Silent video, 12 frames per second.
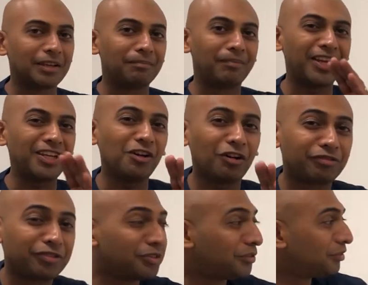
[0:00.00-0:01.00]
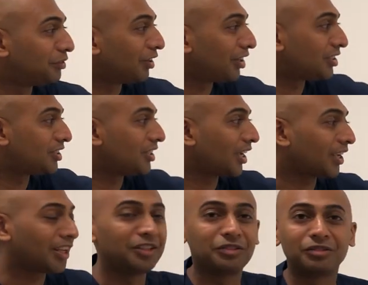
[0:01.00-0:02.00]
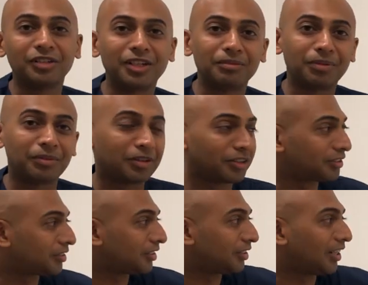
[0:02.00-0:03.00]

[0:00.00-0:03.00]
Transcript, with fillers: many of you do not check insulin because